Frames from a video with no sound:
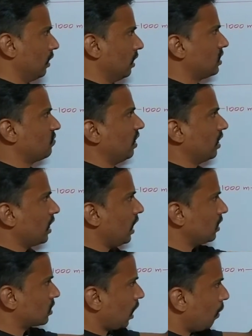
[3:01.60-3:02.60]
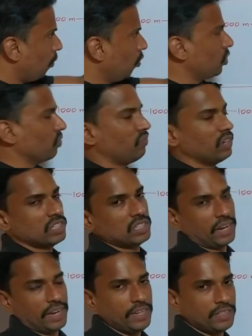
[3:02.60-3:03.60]
that is when A is about to finish
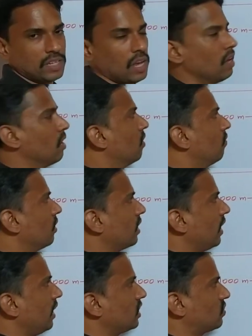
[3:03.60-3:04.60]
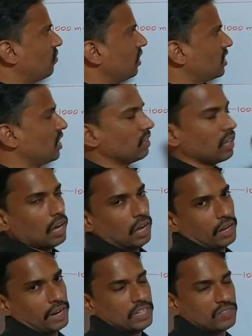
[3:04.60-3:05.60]
the race, when A is finishing
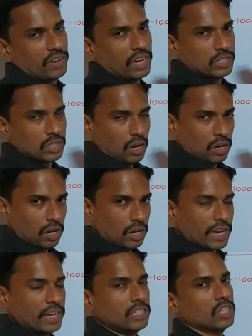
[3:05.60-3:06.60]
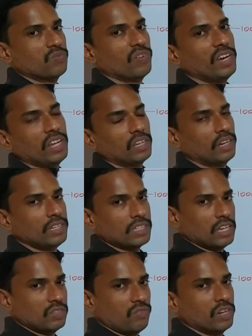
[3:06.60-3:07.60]
the race, A is, uh, A is just winning the race,
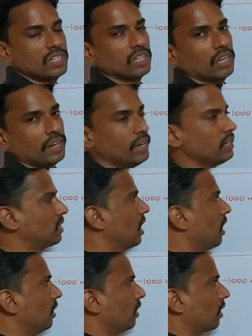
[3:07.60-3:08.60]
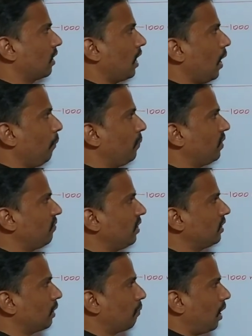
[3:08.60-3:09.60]
A is finishing the race, the gap
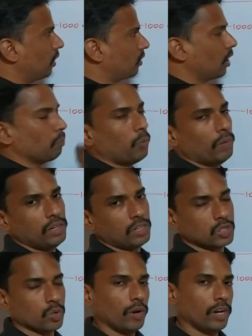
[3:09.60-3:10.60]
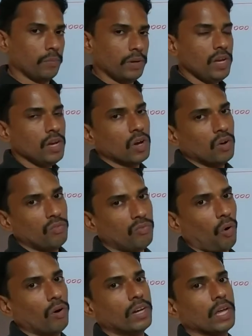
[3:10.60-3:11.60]
between them at that moment is going to be
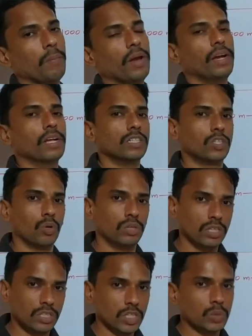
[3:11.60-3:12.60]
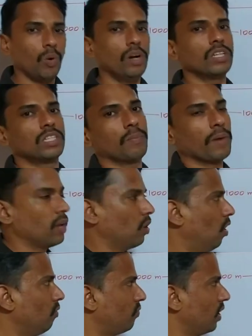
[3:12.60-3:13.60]
40 meters. So this is what is the meaning
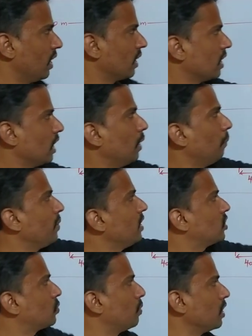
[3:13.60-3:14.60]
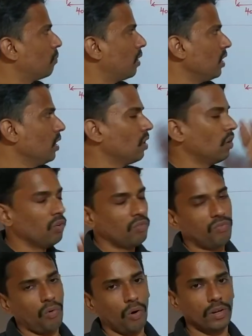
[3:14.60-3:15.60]
of A beats B by
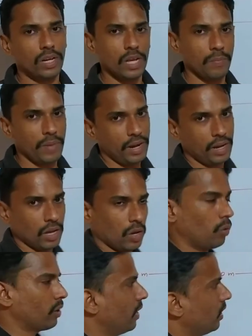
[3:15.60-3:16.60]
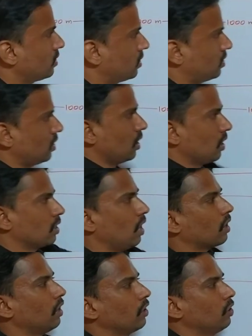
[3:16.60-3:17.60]
40 meter, okay, yes.
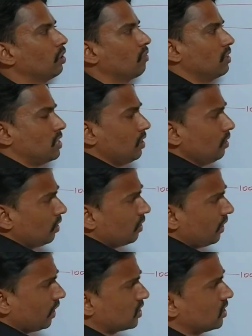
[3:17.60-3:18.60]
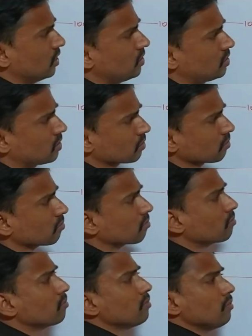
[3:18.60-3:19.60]
Yeah, continue the question. Next is
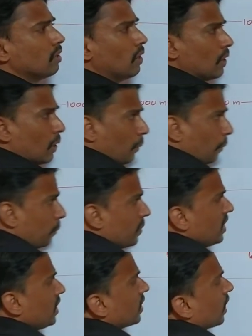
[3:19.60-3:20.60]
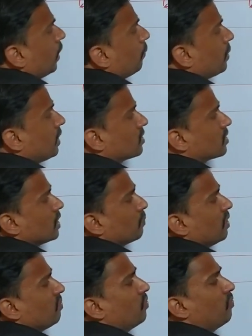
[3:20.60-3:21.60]
B can beat C
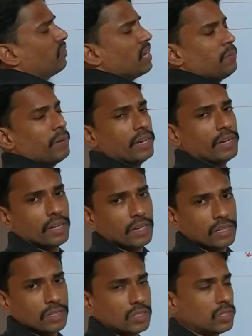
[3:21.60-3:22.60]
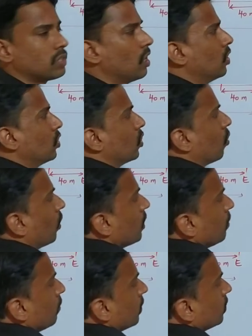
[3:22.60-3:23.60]
by 50 meters. Now what
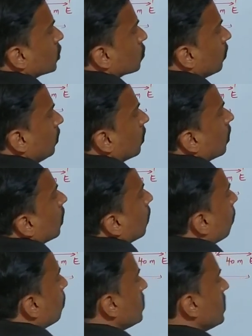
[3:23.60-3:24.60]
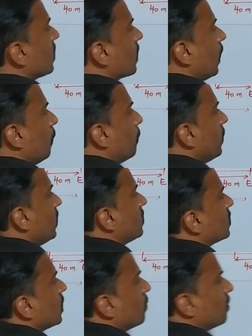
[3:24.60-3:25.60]
do you mean by this one? B can beat
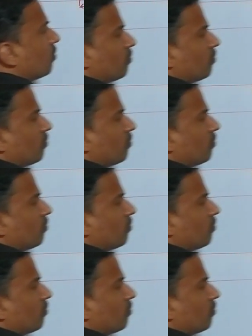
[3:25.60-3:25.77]
C by